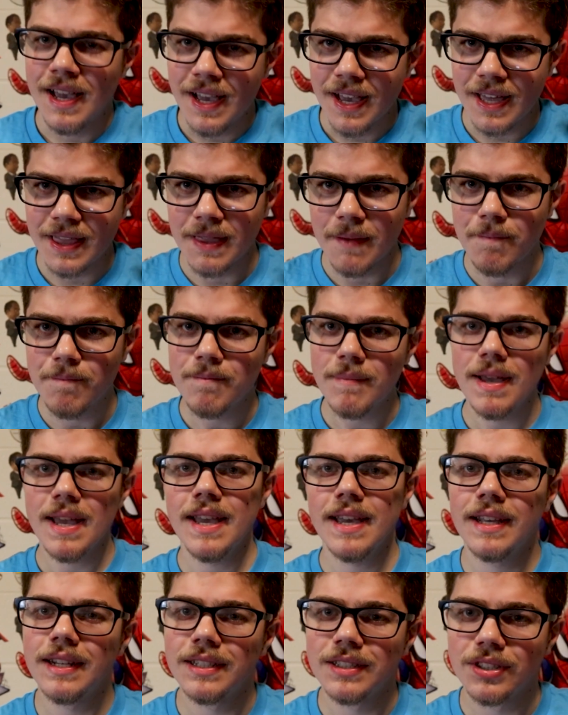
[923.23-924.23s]
in the
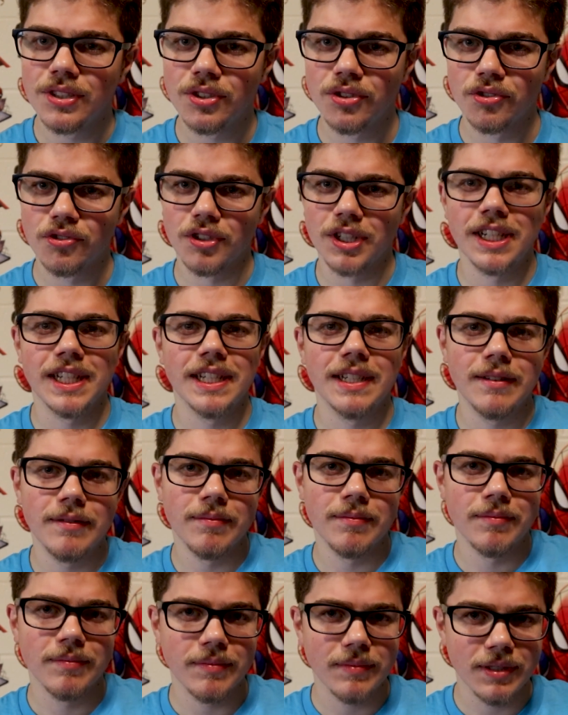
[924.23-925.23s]

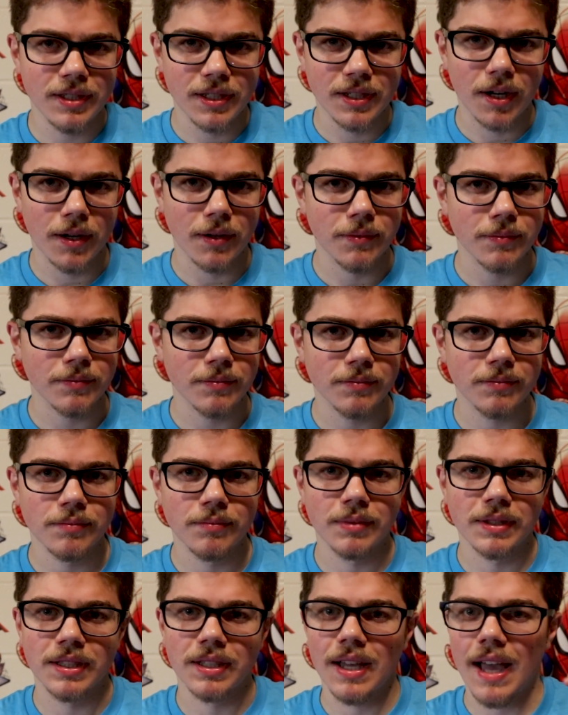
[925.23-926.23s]
mainstream,
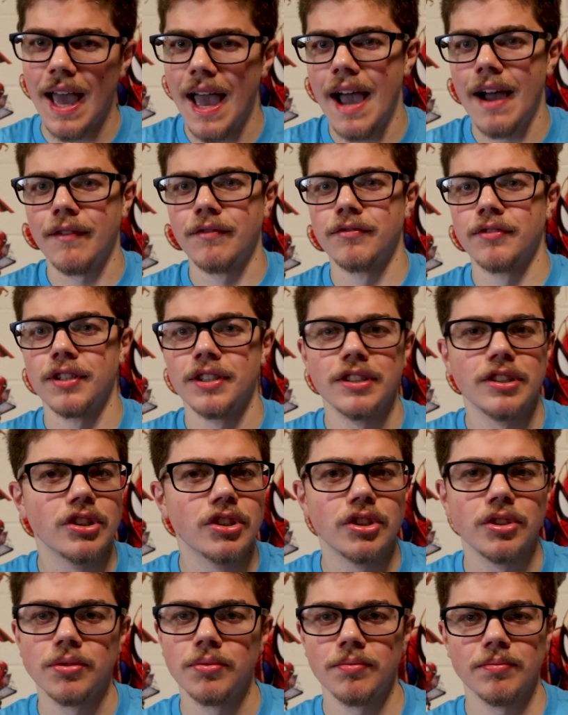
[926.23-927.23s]
what the
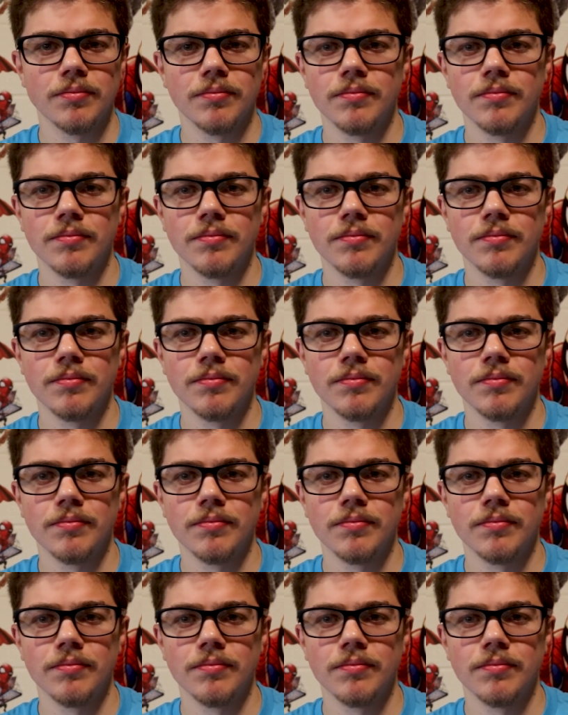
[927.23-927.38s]
average